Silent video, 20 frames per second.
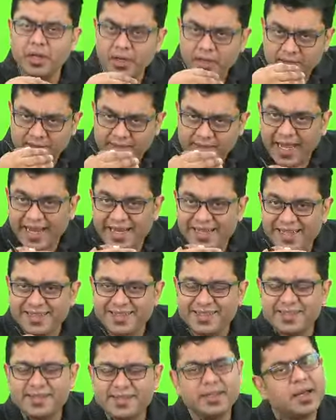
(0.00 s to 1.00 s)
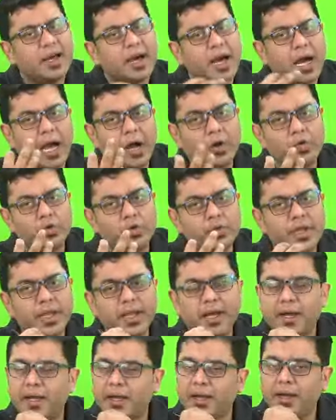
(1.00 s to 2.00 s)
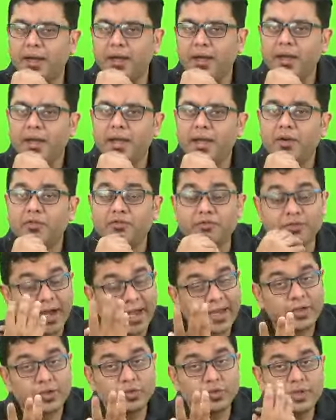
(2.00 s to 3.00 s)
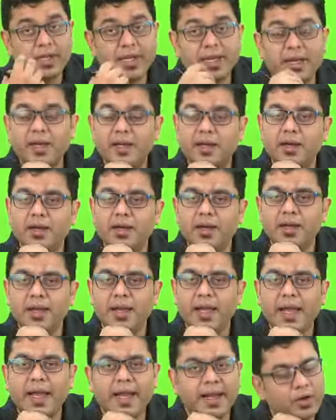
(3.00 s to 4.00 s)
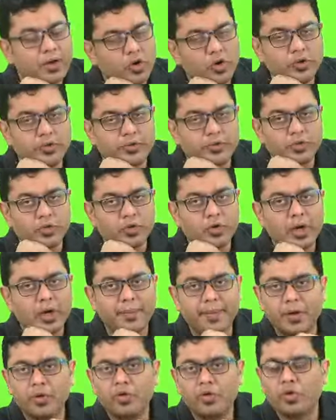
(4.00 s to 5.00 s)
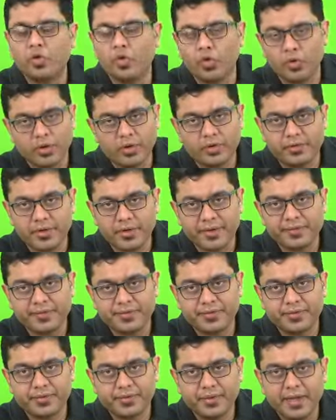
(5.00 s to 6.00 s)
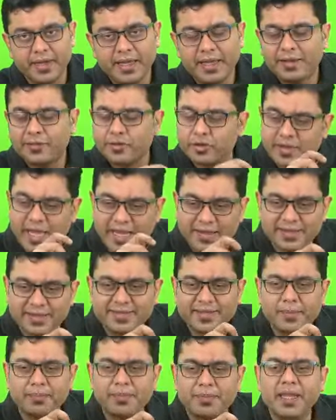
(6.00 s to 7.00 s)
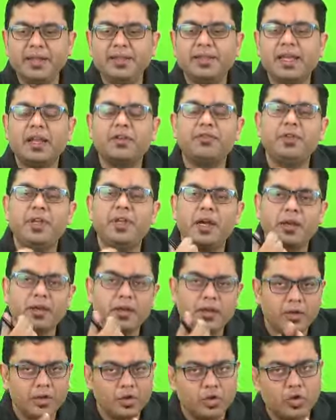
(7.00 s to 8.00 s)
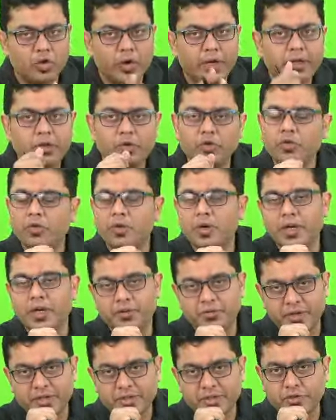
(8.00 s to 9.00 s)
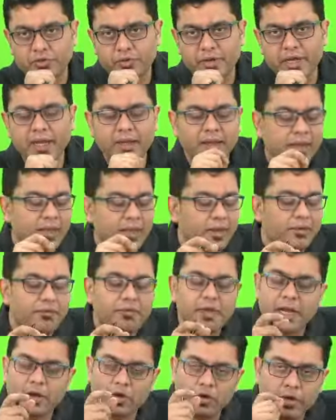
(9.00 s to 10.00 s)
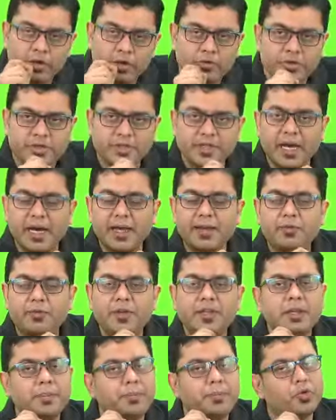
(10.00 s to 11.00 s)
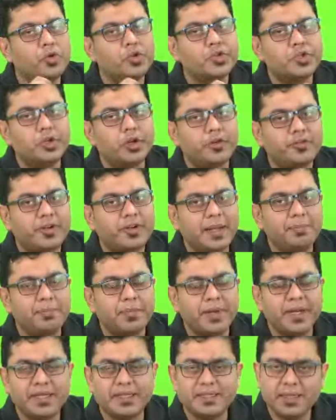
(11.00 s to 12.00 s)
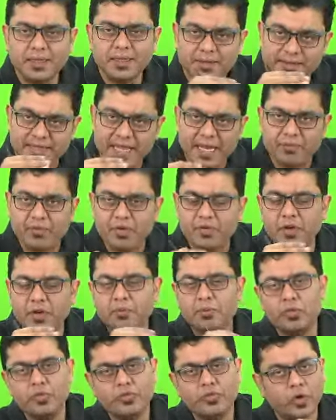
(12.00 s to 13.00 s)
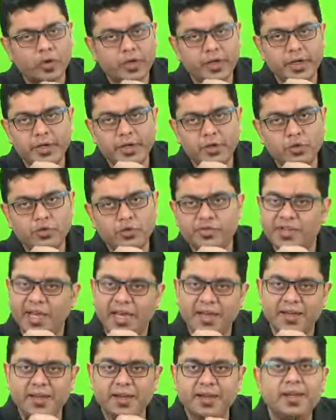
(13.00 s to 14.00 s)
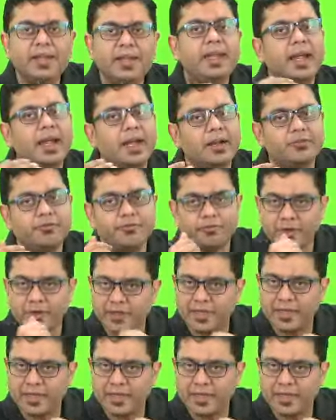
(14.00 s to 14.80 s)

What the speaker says: tides, how do they occur, why do they occur, and also about coral reefs. So that is something that we are going to address today. We are going to start with the portion of temperature, then we will move on into salinity and further